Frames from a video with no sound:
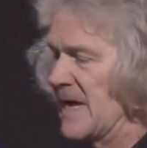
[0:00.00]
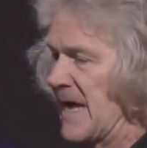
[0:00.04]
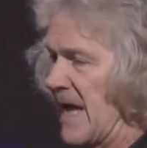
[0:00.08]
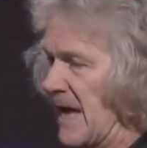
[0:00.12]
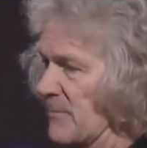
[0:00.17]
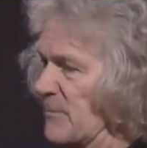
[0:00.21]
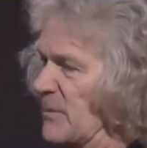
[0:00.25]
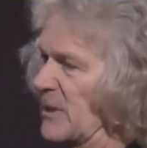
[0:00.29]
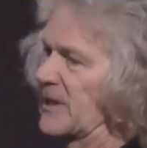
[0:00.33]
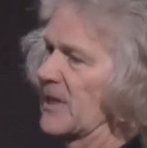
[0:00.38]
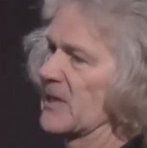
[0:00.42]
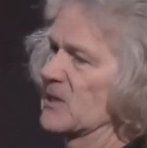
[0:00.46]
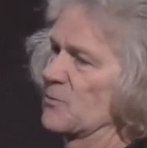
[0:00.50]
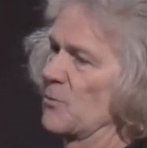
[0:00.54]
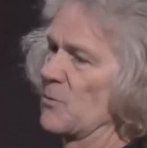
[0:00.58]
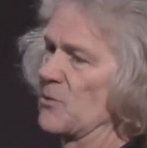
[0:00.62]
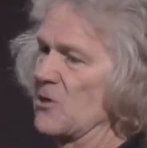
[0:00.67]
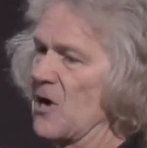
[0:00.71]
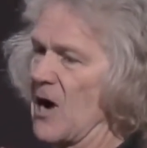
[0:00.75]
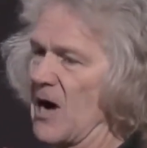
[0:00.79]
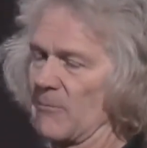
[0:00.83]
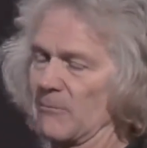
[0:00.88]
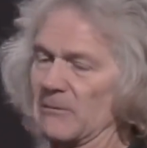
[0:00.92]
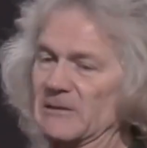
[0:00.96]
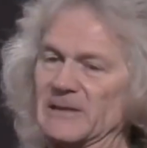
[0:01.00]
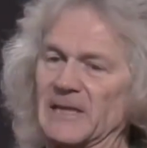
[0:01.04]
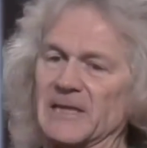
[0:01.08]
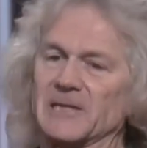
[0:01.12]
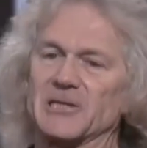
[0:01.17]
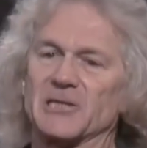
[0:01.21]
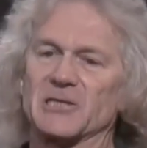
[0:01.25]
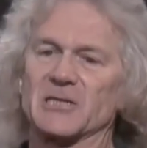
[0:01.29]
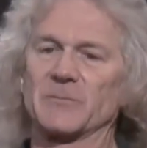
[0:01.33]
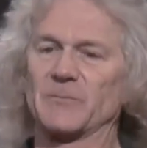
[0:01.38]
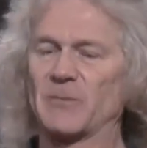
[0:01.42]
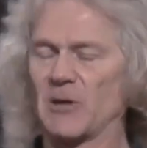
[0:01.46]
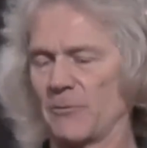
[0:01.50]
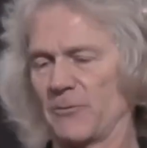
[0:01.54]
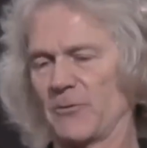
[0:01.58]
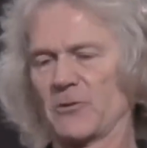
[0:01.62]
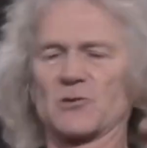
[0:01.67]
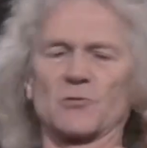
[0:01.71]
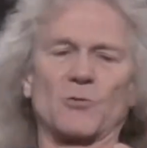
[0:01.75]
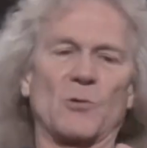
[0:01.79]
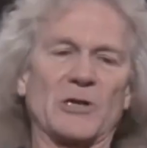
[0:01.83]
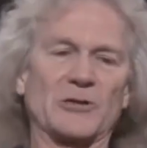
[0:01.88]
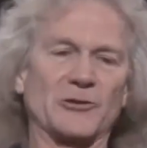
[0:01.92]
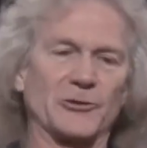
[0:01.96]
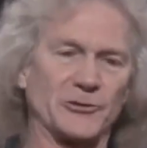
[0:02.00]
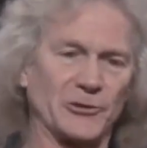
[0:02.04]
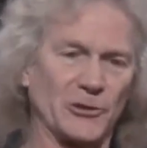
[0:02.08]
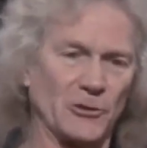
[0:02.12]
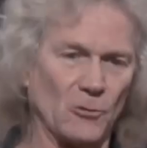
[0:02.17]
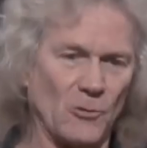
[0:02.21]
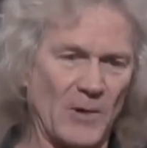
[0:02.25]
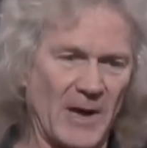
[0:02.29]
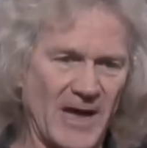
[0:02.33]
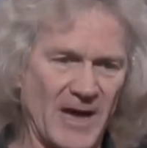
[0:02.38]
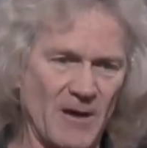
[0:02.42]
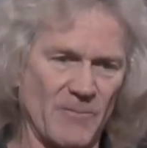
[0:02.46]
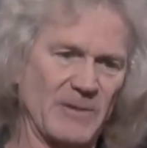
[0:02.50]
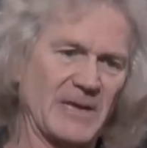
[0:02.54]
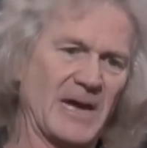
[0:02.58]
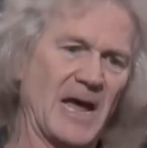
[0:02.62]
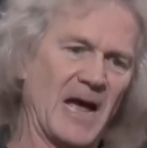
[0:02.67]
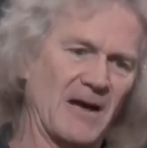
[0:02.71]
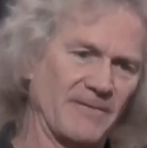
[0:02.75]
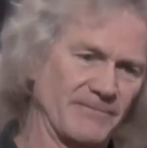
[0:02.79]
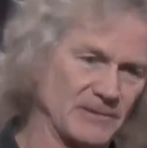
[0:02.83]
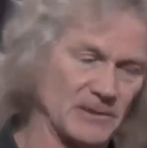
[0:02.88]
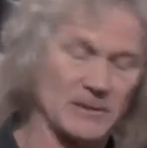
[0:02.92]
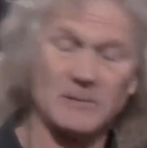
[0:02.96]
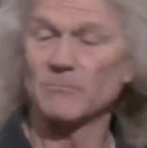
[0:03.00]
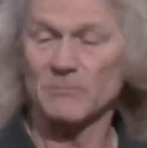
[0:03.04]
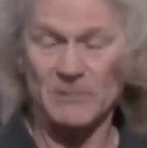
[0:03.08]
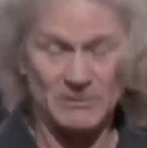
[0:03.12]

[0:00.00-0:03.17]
And because we're not religious about there's one true way and we have to